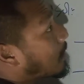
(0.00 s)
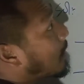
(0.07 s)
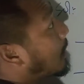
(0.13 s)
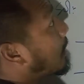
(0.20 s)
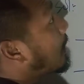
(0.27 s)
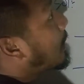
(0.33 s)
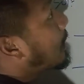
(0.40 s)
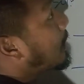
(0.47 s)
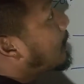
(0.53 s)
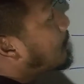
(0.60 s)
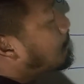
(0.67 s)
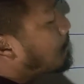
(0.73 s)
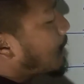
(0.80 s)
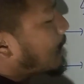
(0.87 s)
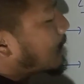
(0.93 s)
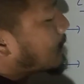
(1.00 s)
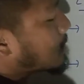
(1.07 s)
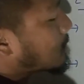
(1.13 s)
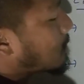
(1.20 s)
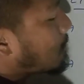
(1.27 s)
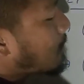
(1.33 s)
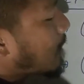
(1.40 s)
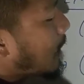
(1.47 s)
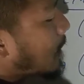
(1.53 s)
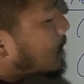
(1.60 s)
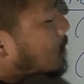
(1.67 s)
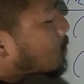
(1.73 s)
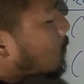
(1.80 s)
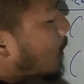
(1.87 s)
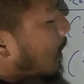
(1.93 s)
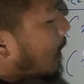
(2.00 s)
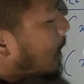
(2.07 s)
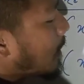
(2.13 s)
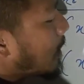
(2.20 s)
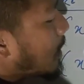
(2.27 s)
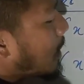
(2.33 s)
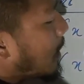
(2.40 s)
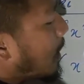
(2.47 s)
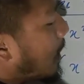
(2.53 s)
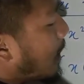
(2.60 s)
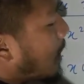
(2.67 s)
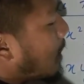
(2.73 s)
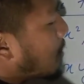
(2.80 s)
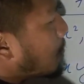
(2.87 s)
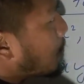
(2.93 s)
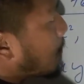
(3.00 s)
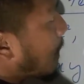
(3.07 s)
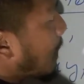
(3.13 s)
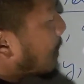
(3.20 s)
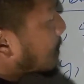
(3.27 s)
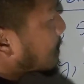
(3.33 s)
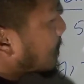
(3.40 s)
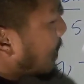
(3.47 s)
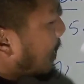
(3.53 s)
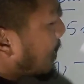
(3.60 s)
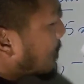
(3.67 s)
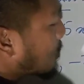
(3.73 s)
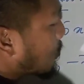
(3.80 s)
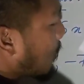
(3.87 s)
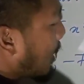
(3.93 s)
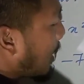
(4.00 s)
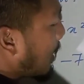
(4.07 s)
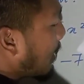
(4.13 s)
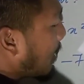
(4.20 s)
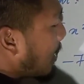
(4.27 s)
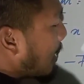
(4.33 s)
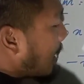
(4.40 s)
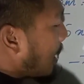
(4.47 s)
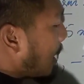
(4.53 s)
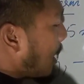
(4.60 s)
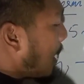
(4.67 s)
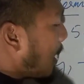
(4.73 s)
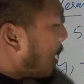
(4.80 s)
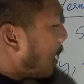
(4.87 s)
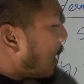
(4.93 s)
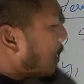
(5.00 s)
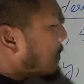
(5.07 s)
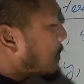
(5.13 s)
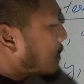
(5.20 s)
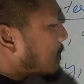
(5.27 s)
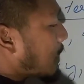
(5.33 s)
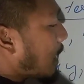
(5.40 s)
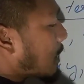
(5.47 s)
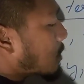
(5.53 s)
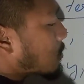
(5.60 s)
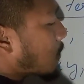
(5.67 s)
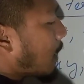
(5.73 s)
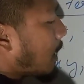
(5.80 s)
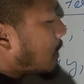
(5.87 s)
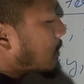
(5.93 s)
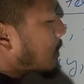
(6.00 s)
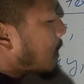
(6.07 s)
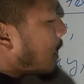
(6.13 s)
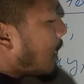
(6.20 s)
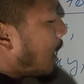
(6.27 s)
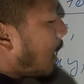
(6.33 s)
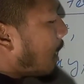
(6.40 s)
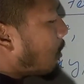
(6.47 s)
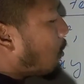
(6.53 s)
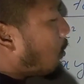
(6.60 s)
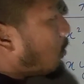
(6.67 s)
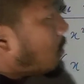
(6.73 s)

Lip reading: and minus 7xy and plus xy. These xy's are all